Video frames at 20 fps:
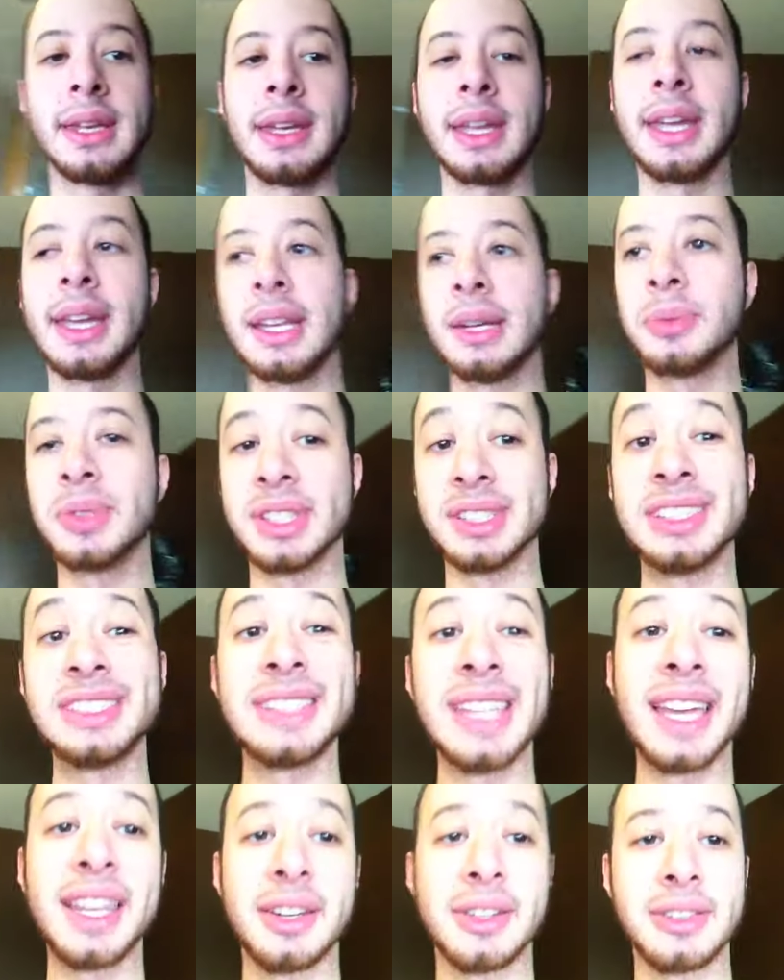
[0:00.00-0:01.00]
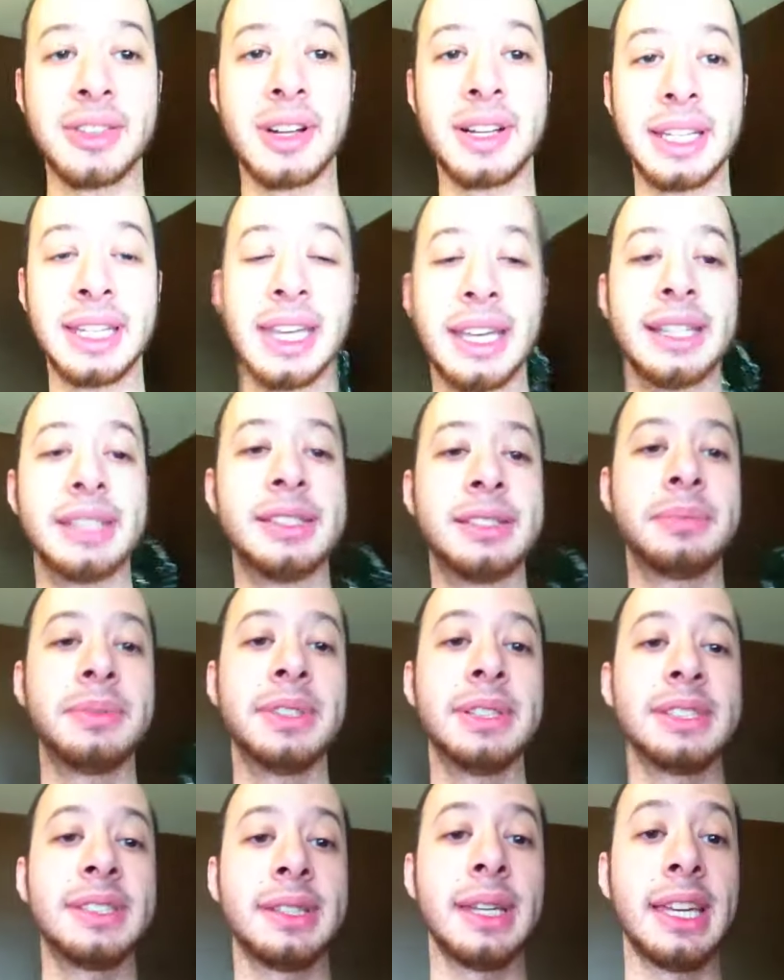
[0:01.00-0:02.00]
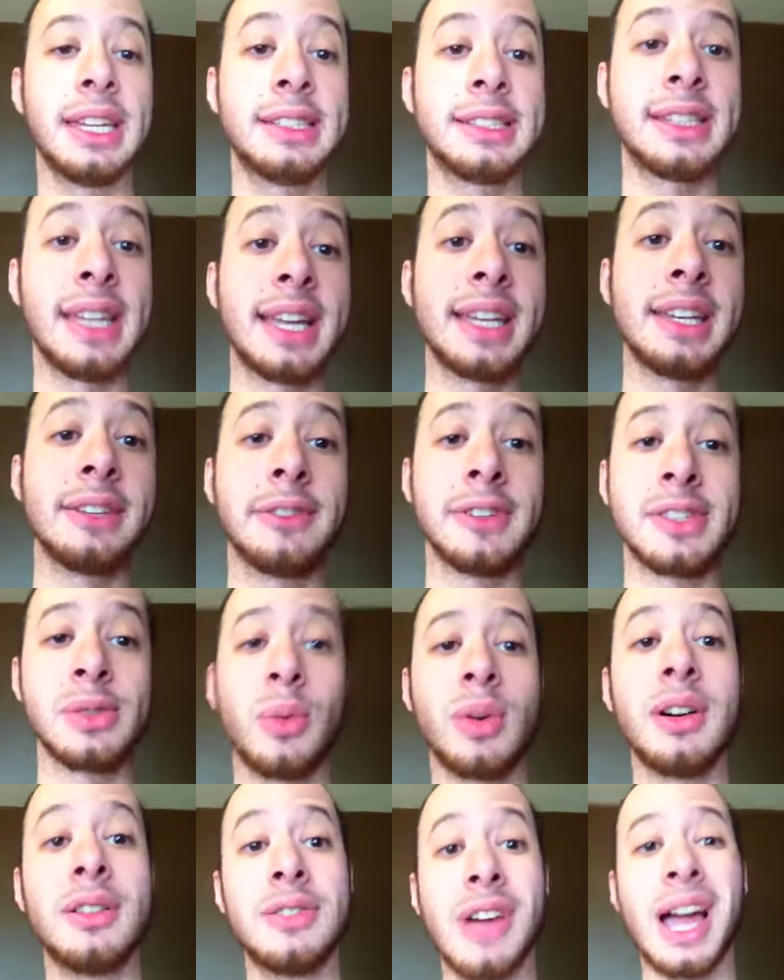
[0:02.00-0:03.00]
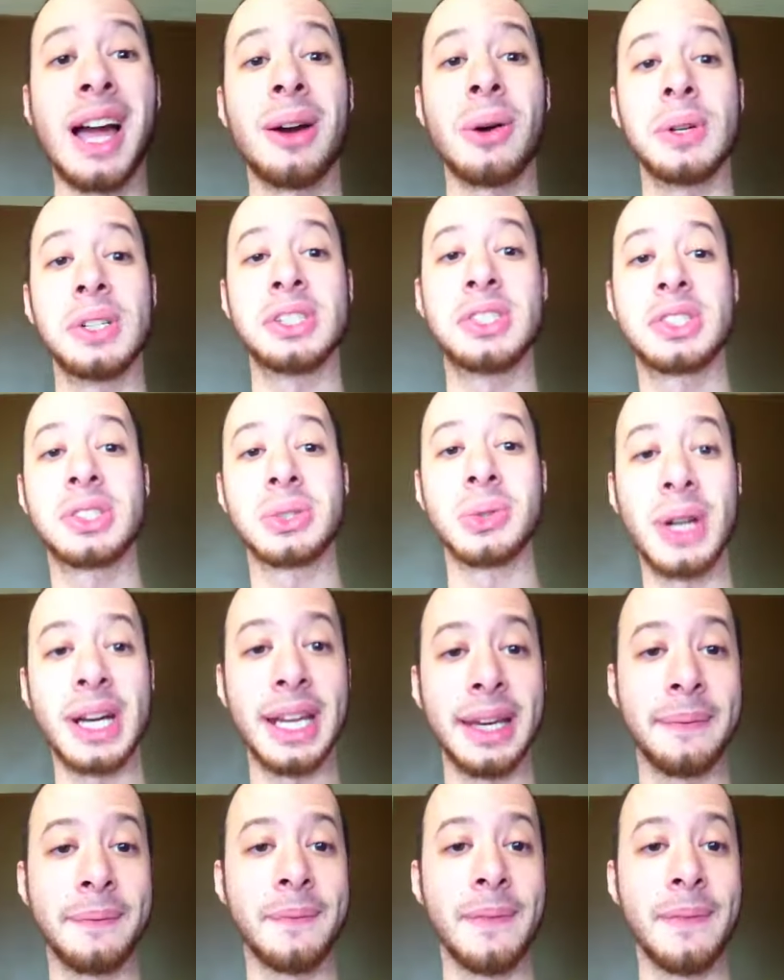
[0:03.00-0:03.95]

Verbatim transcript: And it was a stand-a-thon. He had to stay standing for twelve hours straight.